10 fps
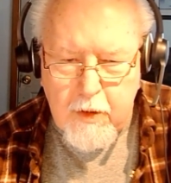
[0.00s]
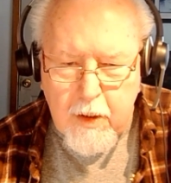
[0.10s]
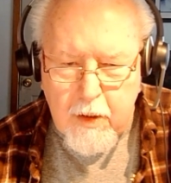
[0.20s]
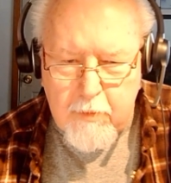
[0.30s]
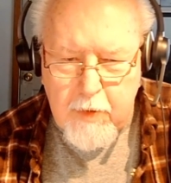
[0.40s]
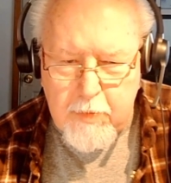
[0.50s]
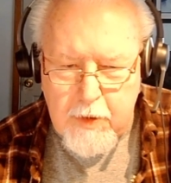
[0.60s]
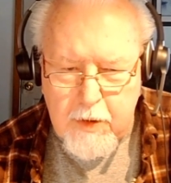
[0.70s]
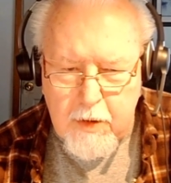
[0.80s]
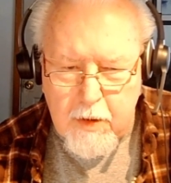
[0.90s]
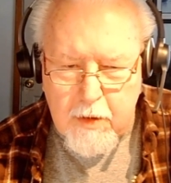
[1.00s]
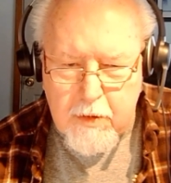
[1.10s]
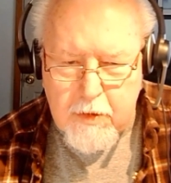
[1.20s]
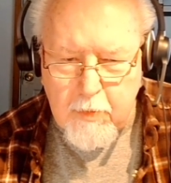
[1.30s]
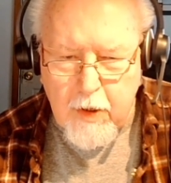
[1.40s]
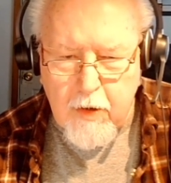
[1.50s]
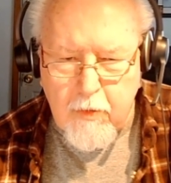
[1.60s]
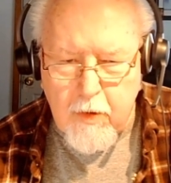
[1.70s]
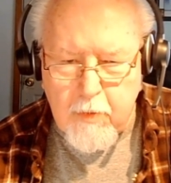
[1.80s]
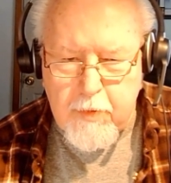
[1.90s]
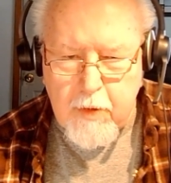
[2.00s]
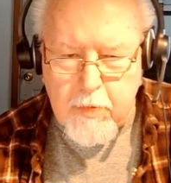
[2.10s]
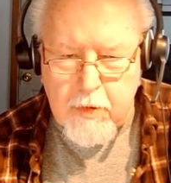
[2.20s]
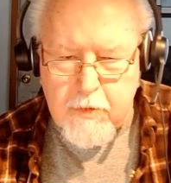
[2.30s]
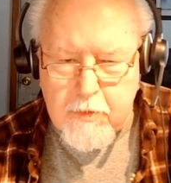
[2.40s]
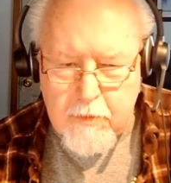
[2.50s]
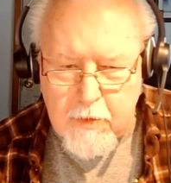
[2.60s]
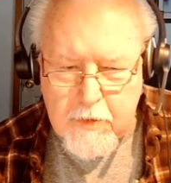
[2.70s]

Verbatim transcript: uh, maybe uh, tomorrow I'll be able to uh,